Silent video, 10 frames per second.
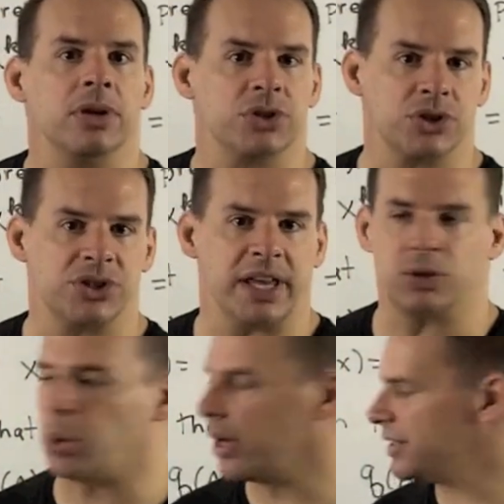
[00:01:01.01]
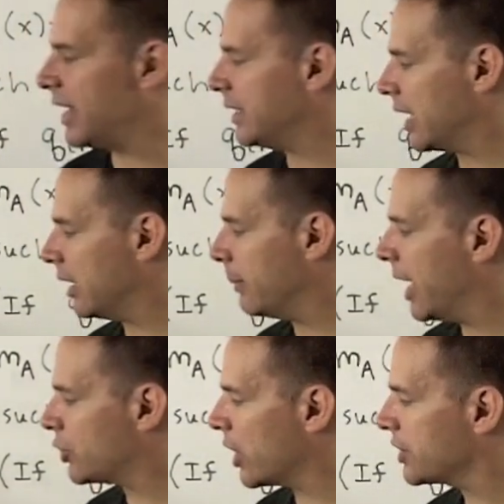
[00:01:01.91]
so I'll just take twice the identity
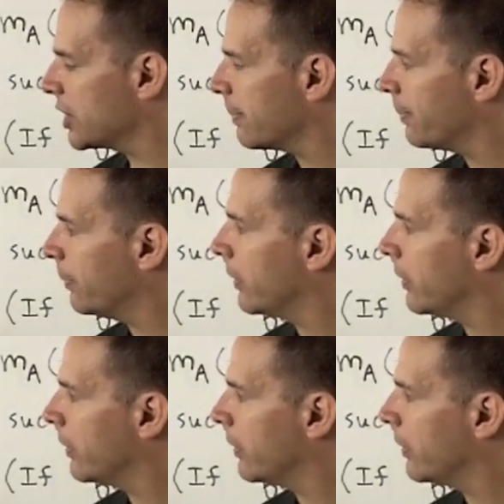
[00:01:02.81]
matrix.